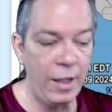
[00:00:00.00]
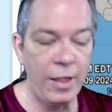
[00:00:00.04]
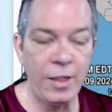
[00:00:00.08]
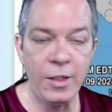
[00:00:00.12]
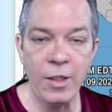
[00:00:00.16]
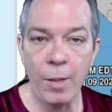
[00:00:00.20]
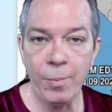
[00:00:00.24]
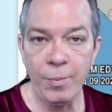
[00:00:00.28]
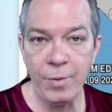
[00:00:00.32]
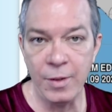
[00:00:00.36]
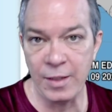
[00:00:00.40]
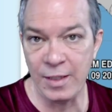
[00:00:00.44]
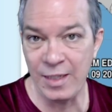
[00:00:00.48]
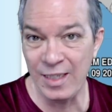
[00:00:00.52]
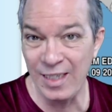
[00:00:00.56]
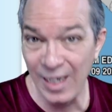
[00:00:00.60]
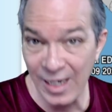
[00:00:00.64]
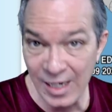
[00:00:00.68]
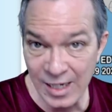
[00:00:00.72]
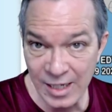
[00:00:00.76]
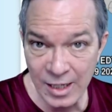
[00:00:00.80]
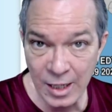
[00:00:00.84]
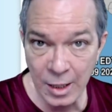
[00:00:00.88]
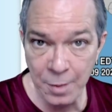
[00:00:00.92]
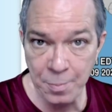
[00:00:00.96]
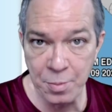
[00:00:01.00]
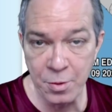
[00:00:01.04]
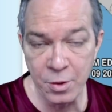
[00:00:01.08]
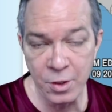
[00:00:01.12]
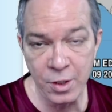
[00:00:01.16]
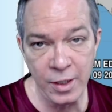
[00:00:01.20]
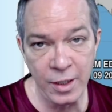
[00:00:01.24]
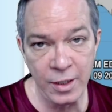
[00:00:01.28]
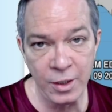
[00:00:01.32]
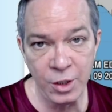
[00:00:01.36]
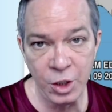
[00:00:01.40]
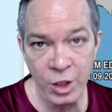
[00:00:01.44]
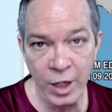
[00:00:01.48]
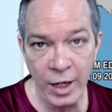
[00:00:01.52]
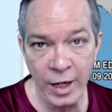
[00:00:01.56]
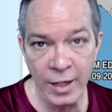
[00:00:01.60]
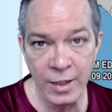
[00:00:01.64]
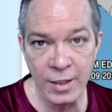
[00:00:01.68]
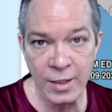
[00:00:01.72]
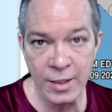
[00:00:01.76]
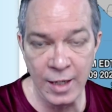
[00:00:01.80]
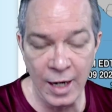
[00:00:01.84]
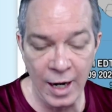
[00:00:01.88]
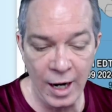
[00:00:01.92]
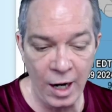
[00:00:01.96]
It's up to 60%
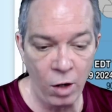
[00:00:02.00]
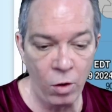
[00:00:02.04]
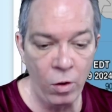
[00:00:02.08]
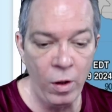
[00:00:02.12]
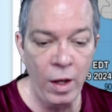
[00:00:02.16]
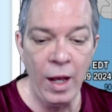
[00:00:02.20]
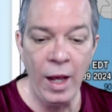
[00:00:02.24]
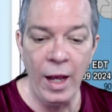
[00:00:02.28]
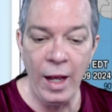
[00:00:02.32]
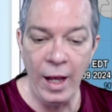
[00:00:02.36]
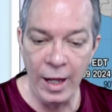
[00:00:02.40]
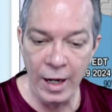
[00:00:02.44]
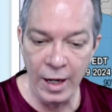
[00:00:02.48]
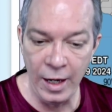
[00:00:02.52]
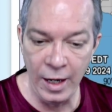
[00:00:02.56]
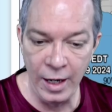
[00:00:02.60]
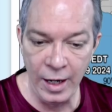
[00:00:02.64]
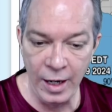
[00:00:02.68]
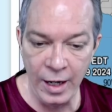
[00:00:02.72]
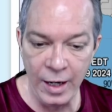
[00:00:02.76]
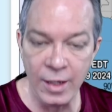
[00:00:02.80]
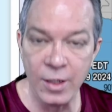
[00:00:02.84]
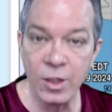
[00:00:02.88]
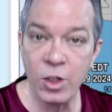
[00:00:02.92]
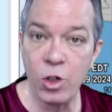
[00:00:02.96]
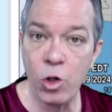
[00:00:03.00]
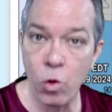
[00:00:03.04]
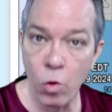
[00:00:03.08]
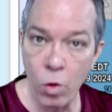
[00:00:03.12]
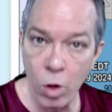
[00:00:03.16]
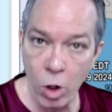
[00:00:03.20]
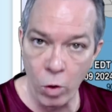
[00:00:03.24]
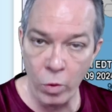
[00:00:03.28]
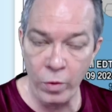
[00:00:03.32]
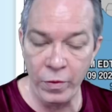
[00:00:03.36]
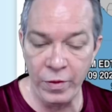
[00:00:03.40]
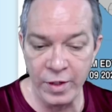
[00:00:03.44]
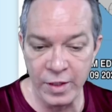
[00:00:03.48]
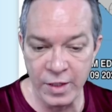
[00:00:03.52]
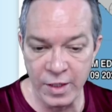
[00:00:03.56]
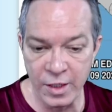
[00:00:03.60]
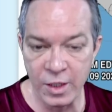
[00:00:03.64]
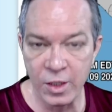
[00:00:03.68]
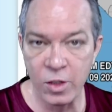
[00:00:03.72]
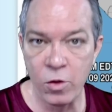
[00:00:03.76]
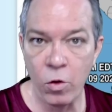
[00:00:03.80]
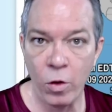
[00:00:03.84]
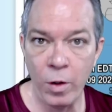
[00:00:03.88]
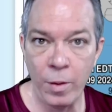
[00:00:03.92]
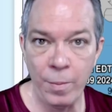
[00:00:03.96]
chance now, and it is growing. This
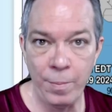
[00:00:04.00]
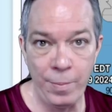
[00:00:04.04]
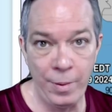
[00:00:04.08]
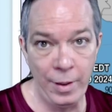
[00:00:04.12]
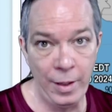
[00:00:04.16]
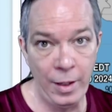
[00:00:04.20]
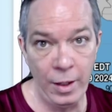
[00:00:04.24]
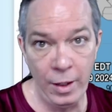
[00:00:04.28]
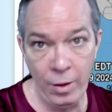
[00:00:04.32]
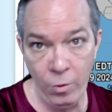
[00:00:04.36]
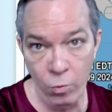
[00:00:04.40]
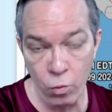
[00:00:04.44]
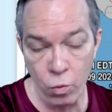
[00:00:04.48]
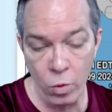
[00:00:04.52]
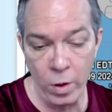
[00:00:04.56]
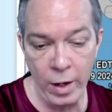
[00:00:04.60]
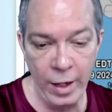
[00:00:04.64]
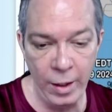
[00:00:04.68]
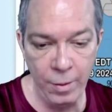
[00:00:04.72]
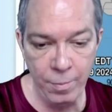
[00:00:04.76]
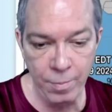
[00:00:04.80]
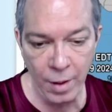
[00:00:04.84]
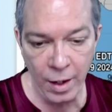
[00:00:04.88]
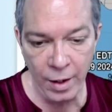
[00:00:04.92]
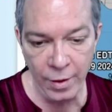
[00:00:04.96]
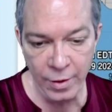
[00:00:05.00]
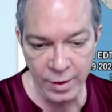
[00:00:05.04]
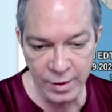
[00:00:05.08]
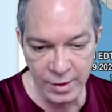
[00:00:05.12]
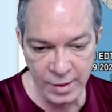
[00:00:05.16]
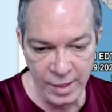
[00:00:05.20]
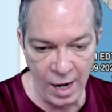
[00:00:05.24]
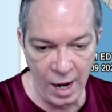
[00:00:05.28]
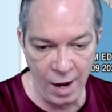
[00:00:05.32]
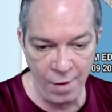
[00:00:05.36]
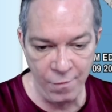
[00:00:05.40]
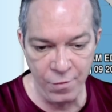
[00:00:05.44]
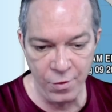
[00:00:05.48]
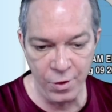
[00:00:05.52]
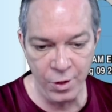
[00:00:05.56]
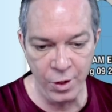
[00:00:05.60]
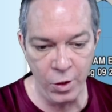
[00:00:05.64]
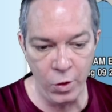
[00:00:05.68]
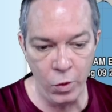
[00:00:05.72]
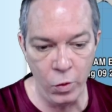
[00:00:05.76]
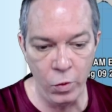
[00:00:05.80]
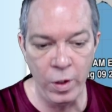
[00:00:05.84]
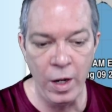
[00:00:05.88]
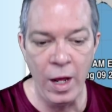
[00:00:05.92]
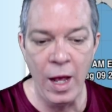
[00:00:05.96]
is going to be red by this
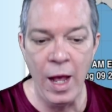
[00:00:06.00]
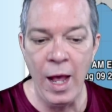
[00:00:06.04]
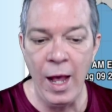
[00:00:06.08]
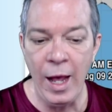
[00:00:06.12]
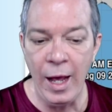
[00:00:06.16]
afternoon.